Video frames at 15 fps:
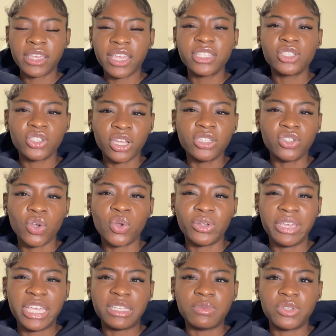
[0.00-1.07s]
it's good to go to
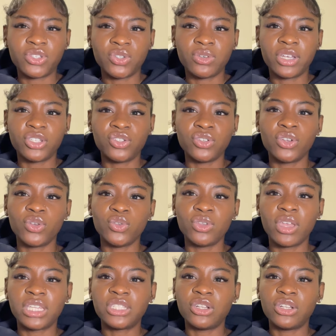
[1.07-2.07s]
HBCU because you know you get